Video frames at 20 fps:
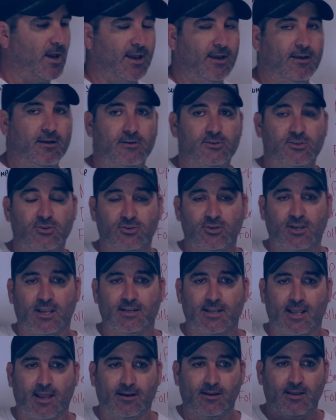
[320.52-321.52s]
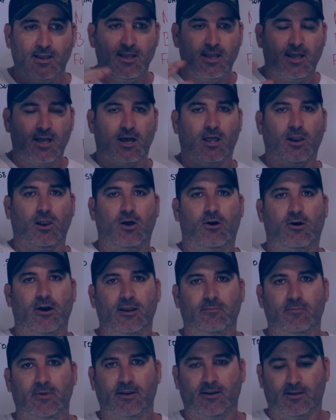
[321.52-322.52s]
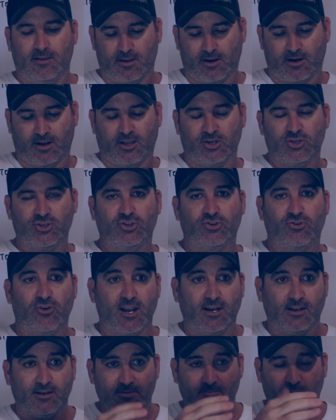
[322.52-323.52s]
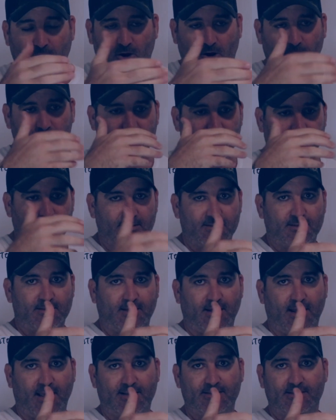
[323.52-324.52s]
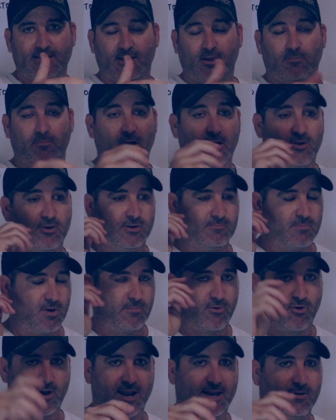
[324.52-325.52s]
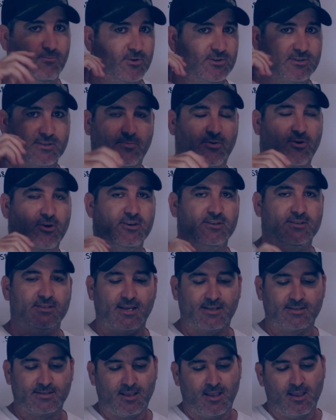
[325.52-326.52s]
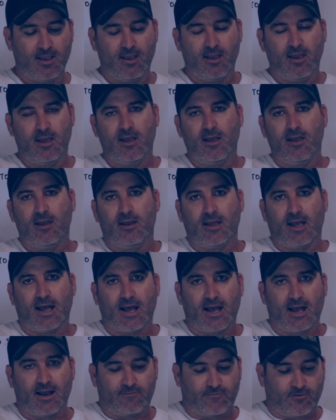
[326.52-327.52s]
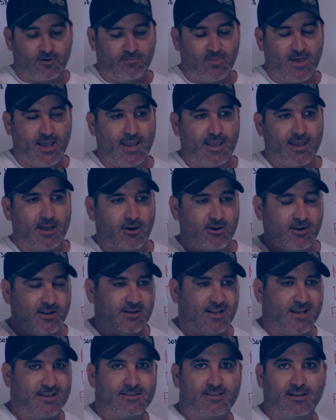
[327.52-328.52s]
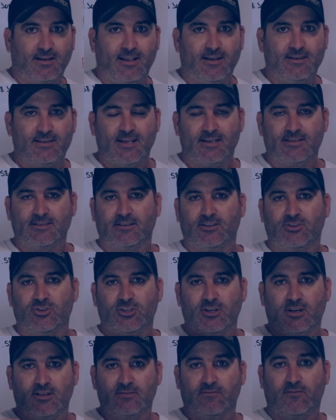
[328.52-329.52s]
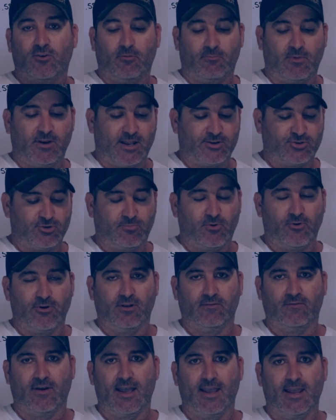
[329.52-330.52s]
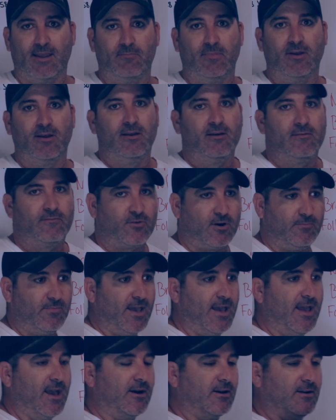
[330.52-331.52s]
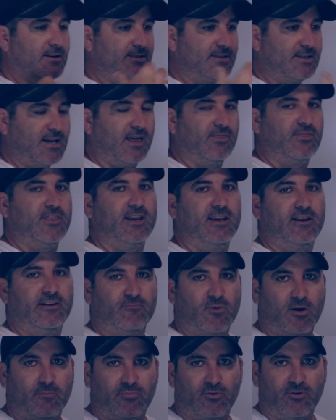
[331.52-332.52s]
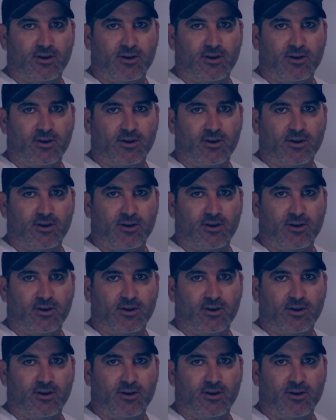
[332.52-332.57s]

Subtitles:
where as soon as I get down alignment, I'm going to go straight into my optic because it's the next thing my brain wants to process. From there, I'm going to nestle in, test and adjust, find my natural point of aim. From there, I'm going to start thinking of my